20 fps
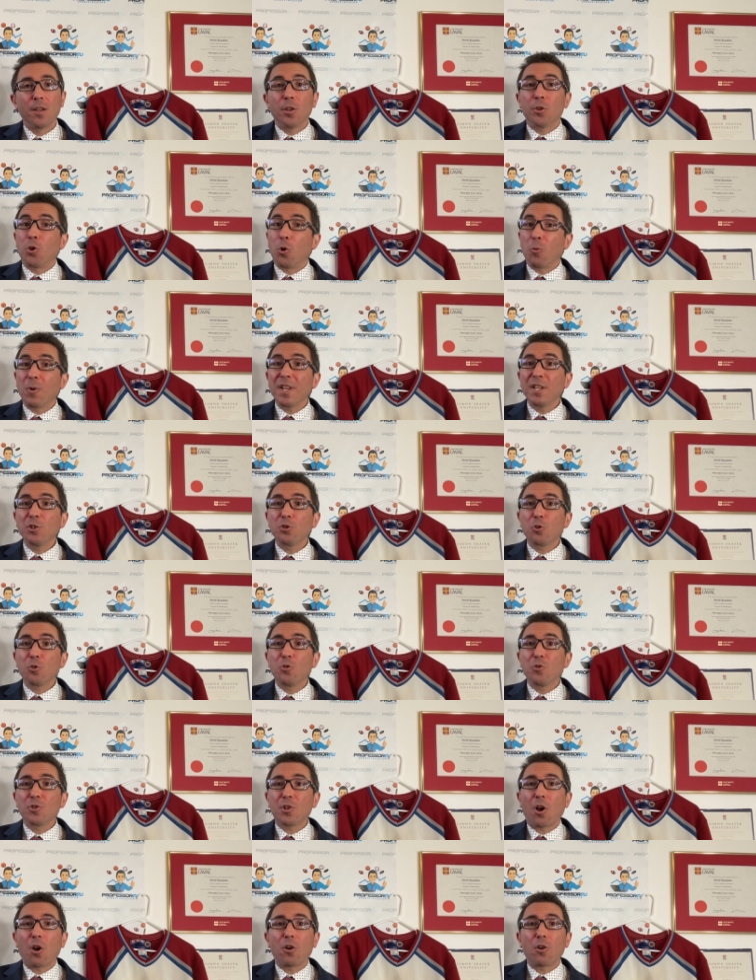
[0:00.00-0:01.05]
The
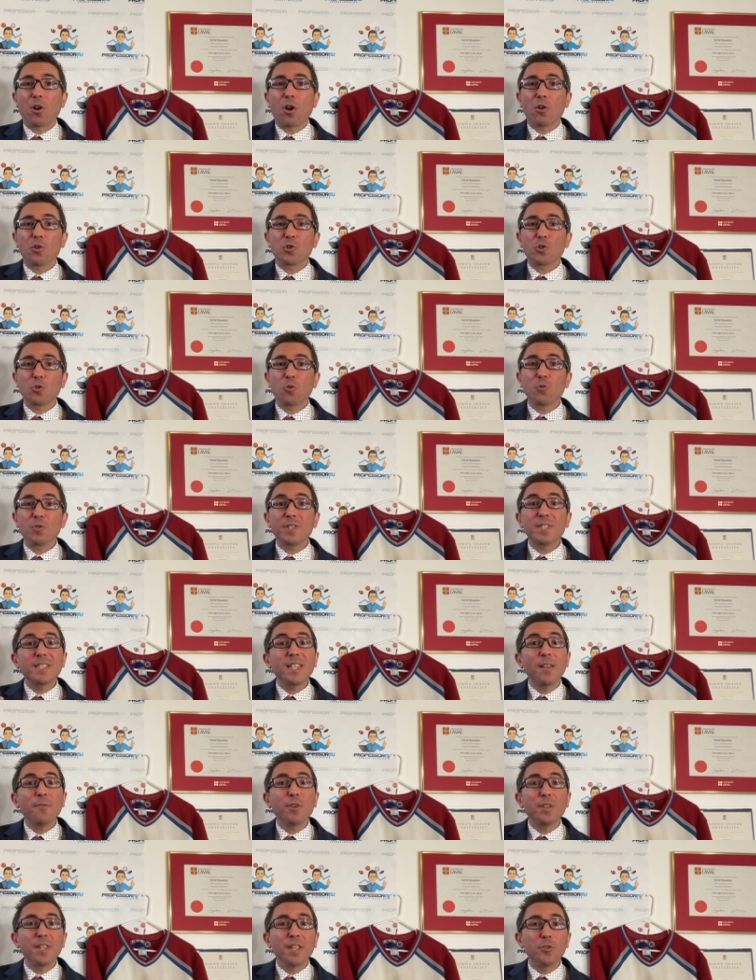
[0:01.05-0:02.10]
Rangers are also
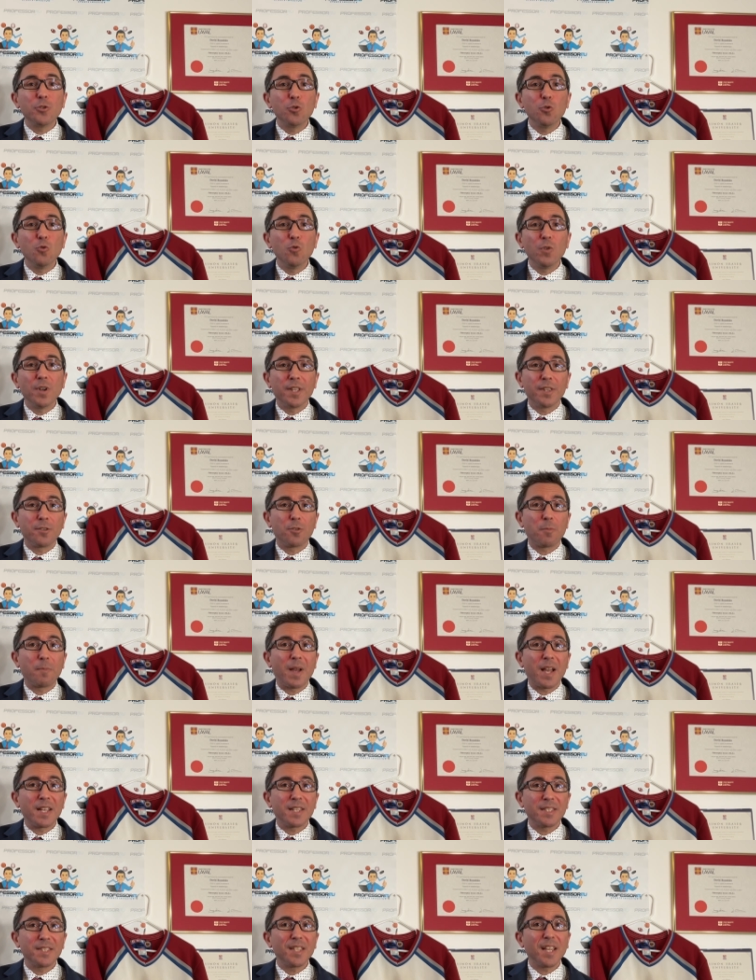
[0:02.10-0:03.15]
7 and 2 in their
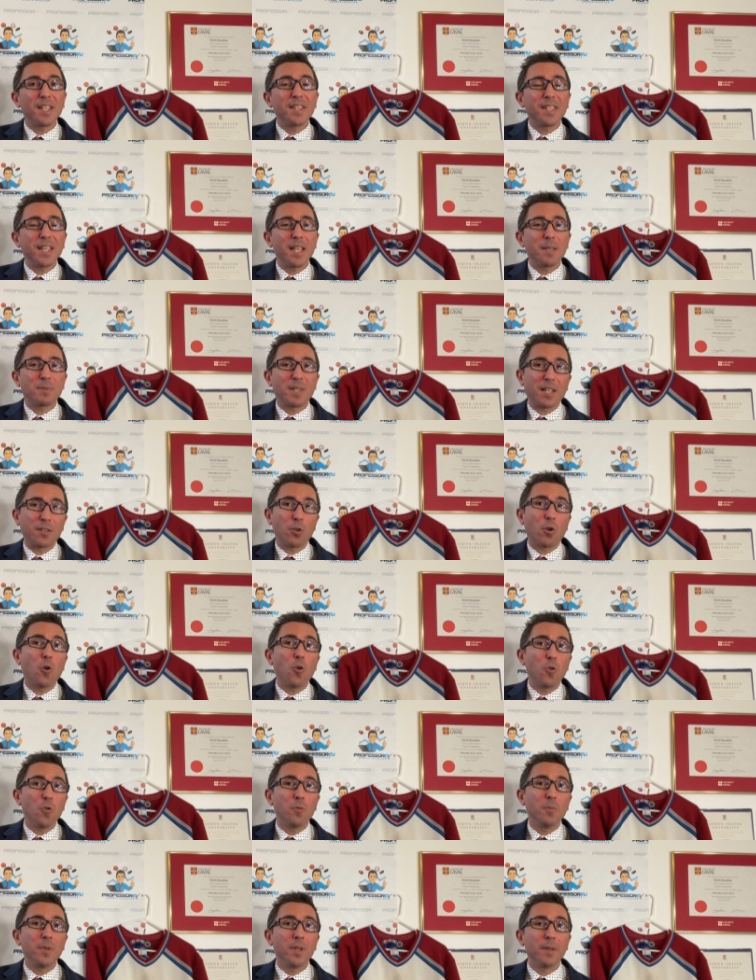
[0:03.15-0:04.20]
past 9 games at
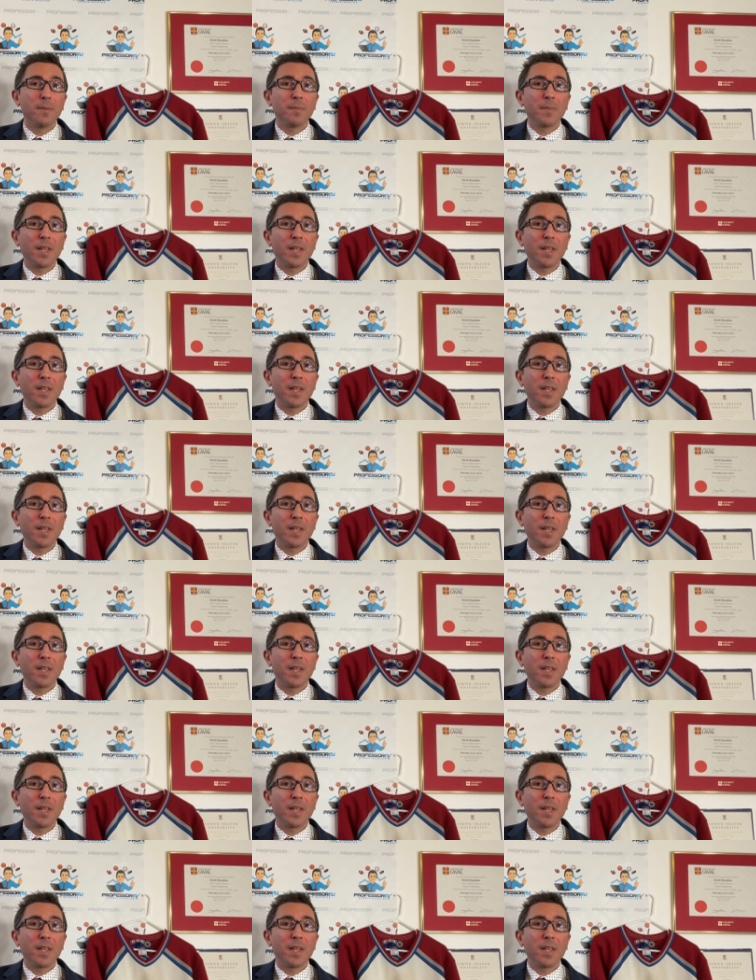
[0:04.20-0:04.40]
home,